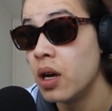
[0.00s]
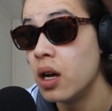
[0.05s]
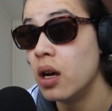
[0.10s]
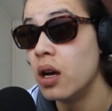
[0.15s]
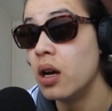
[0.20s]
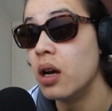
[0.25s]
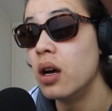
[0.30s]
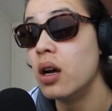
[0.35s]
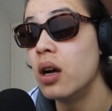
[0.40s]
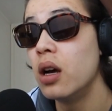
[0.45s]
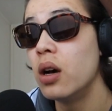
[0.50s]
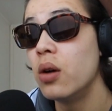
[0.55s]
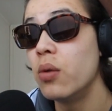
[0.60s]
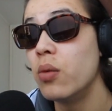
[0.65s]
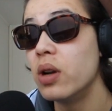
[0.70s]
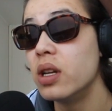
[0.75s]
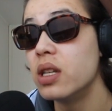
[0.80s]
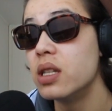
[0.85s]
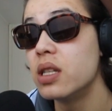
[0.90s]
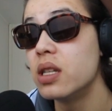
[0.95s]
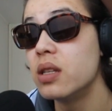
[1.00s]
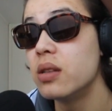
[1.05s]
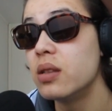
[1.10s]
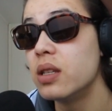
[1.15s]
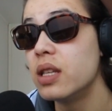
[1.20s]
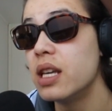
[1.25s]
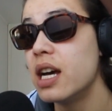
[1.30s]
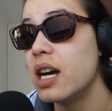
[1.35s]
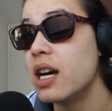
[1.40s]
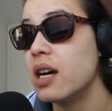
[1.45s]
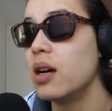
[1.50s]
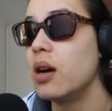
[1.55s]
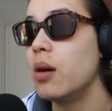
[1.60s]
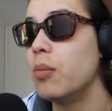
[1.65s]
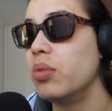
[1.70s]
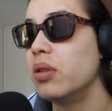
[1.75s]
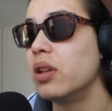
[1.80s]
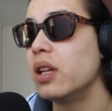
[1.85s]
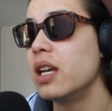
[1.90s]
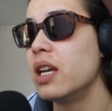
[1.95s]
What is it? Yeah, a
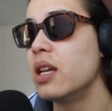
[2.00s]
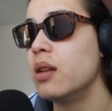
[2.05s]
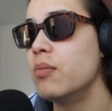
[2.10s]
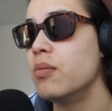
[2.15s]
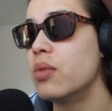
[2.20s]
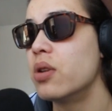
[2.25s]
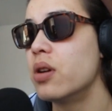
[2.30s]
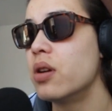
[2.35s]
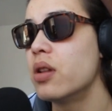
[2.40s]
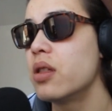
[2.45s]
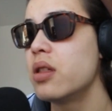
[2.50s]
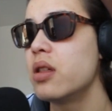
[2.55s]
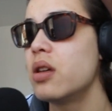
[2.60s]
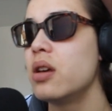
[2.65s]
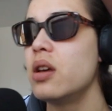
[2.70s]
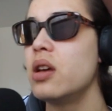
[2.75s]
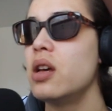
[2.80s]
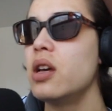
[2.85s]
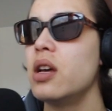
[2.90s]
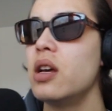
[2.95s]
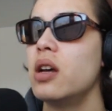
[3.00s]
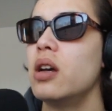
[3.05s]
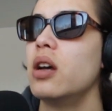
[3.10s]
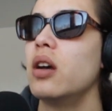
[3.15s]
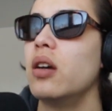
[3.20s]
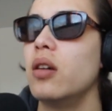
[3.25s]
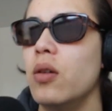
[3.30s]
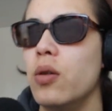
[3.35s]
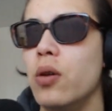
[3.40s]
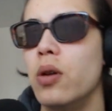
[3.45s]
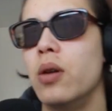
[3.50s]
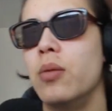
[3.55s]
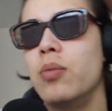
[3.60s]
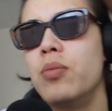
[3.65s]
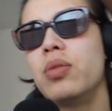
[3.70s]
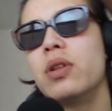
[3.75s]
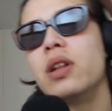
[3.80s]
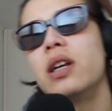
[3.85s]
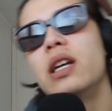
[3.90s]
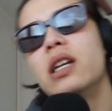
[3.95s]
play-in berth or a
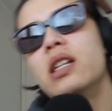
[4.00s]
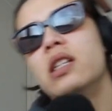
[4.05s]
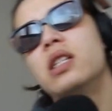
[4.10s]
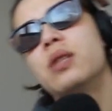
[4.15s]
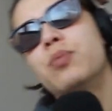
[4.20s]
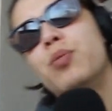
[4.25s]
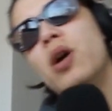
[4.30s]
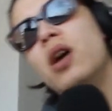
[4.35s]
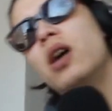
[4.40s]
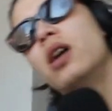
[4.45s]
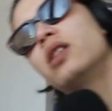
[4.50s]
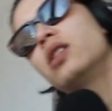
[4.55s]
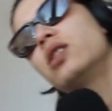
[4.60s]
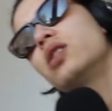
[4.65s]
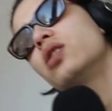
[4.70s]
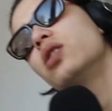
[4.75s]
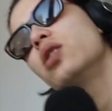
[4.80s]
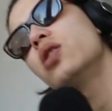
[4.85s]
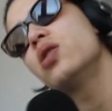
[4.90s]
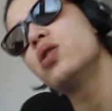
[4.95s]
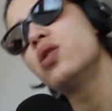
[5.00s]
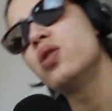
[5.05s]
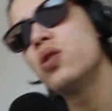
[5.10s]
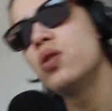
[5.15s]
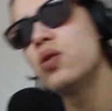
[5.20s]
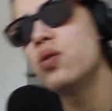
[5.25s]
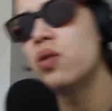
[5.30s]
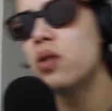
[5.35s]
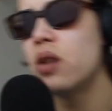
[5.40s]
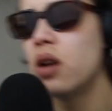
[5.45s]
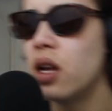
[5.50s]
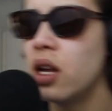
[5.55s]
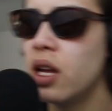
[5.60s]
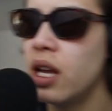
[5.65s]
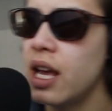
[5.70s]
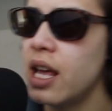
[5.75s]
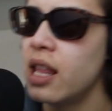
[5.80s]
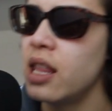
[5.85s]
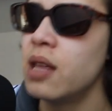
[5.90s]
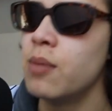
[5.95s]
play-in spot. So,
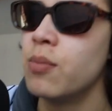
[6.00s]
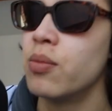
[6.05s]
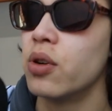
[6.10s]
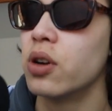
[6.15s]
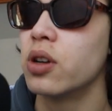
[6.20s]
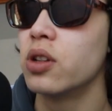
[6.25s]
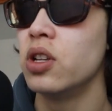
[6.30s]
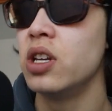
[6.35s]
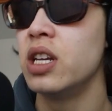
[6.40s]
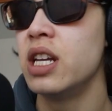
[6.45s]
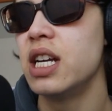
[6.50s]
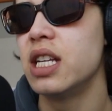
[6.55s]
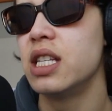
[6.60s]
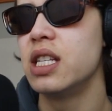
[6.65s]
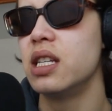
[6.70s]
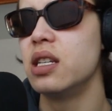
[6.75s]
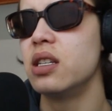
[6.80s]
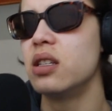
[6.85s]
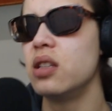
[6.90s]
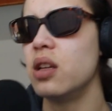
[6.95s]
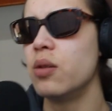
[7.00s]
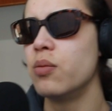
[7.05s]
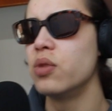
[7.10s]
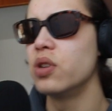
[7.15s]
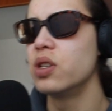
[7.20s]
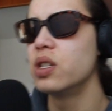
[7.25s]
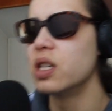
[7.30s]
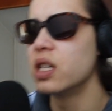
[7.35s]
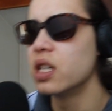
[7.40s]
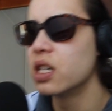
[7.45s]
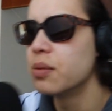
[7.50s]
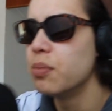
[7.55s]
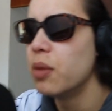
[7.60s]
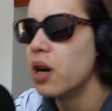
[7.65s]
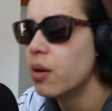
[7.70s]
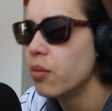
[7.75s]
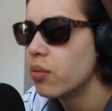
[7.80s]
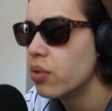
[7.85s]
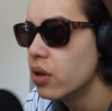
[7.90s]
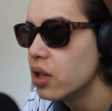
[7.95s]
and then Brooklyn Nets is number 6, but
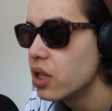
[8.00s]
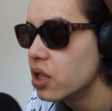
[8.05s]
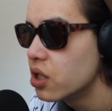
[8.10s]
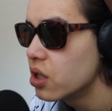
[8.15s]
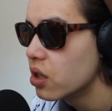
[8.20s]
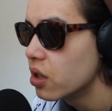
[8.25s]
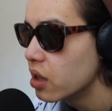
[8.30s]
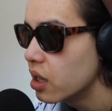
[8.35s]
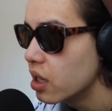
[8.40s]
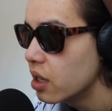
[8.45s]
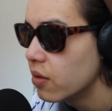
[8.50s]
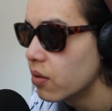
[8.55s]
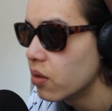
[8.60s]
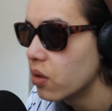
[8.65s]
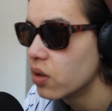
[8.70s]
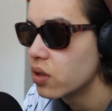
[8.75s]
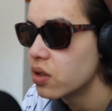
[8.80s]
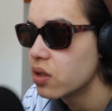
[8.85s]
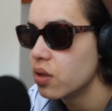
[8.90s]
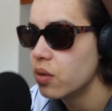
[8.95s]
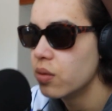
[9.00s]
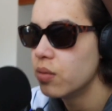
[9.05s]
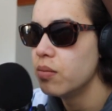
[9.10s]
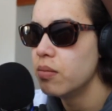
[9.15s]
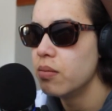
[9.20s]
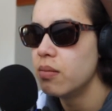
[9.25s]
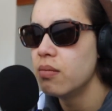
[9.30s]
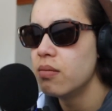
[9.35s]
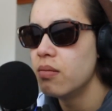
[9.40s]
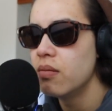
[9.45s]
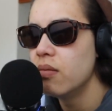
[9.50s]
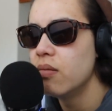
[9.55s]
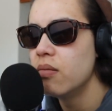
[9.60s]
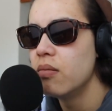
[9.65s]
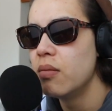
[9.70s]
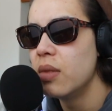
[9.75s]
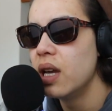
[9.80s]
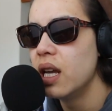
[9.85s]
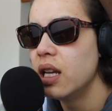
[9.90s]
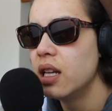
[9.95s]
I'm pretty sure they've also
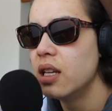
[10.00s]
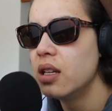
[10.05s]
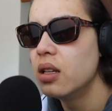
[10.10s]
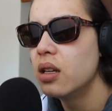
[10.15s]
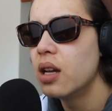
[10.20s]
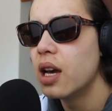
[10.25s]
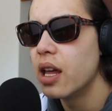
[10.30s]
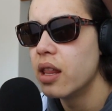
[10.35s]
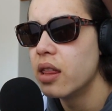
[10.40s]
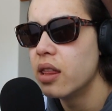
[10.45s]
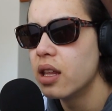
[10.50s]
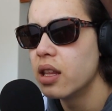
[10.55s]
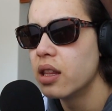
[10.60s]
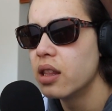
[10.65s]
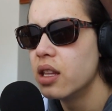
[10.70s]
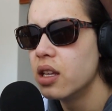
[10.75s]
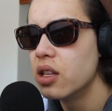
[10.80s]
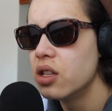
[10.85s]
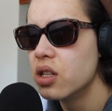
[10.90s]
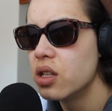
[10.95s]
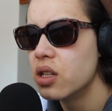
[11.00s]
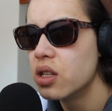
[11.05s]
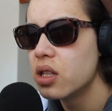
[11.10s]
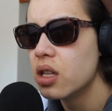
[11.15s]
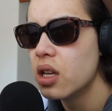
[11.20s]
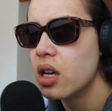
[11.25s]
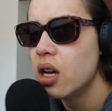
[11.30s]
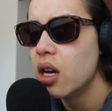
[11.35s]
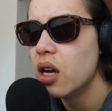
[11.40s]
made it. I think they just,